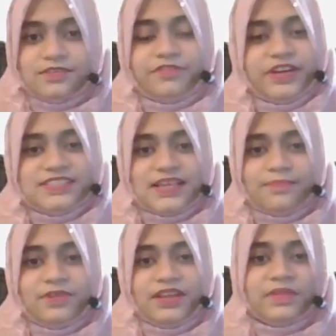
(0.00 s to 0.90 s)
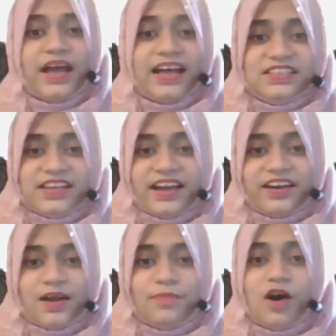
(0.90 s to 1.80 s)
For example, a
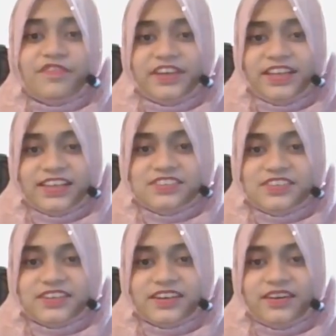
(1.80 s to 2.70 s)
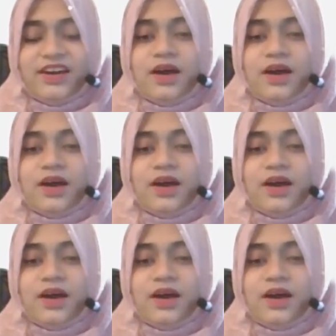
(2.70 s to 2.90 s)
diagram of an electric car